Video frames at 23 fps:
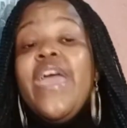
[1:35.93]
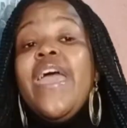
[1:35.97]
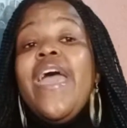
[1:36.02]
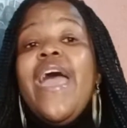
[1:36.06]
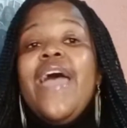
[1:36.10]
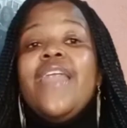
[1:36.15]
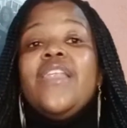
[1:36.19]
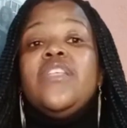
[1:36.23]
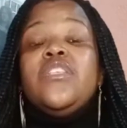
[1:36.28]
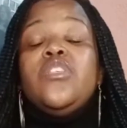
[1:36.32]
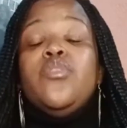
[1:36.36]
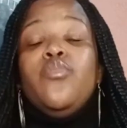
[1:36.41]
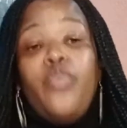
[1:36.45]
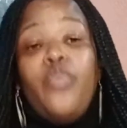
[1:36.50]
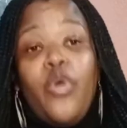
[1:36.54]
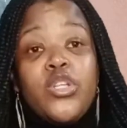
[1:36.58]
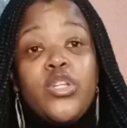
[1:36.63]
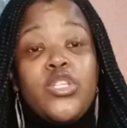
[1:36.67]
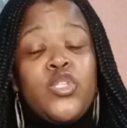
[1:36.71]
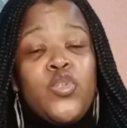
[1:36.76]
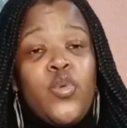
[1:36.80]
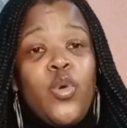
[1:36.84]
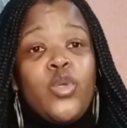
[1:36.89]
And it's
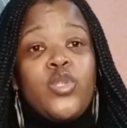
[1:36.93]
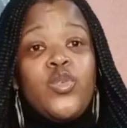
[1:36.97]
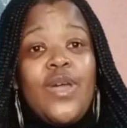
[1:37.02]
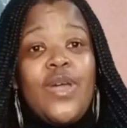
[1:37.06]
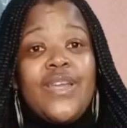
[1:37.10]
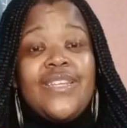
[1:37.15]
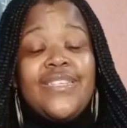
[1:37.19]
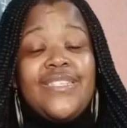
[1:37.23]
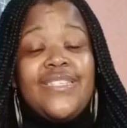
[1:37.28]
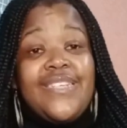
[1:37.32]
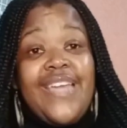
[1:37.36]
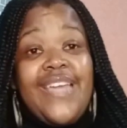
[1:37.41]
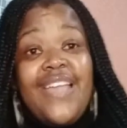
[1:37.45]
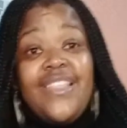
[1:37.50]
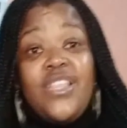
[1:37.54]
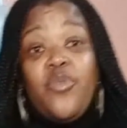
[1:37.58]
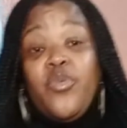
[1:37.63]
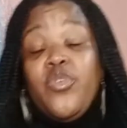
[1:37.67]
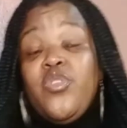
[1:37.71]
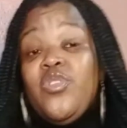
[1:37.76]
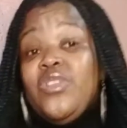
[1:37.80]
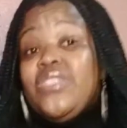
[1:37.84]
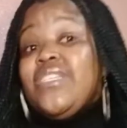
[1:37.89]
important to also understand that
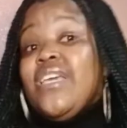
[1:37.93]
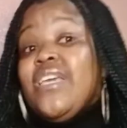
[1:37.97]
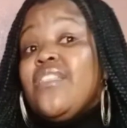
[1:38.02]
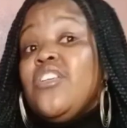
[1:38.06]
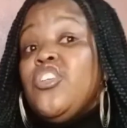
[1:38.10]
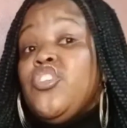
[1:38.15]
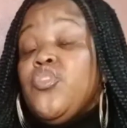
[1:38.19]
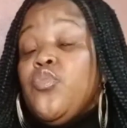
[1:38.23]
when you say that